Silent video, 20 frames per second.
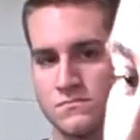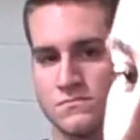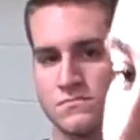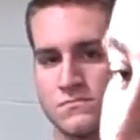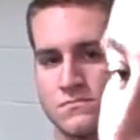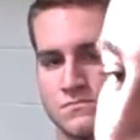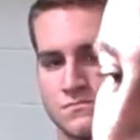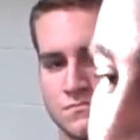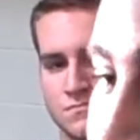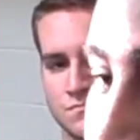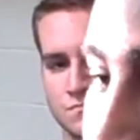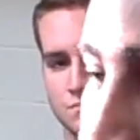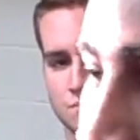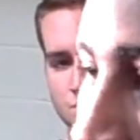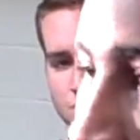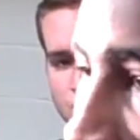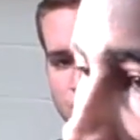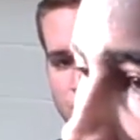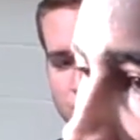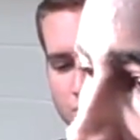
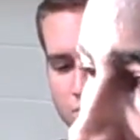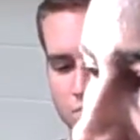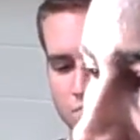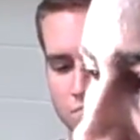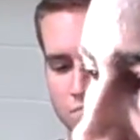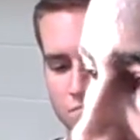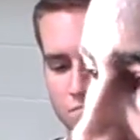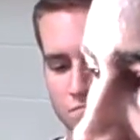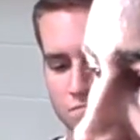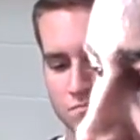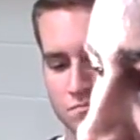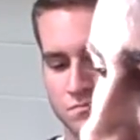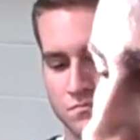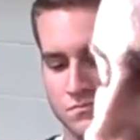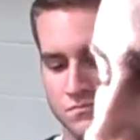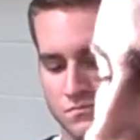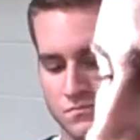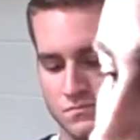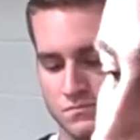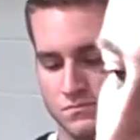
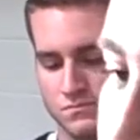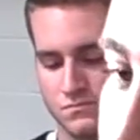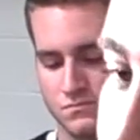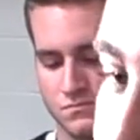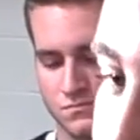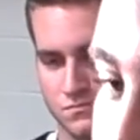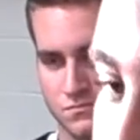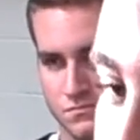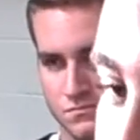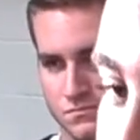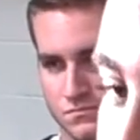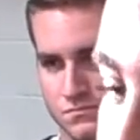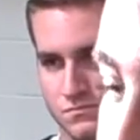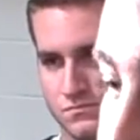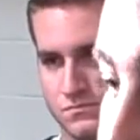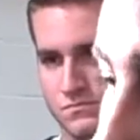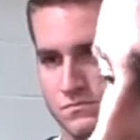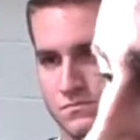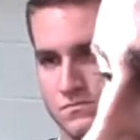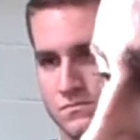
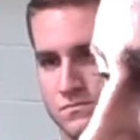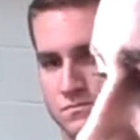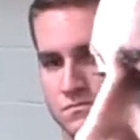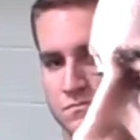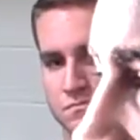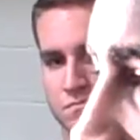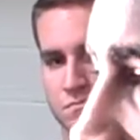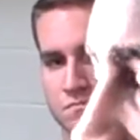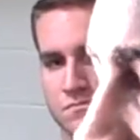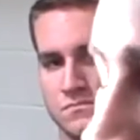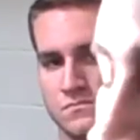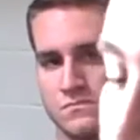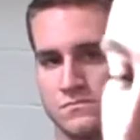[no speech]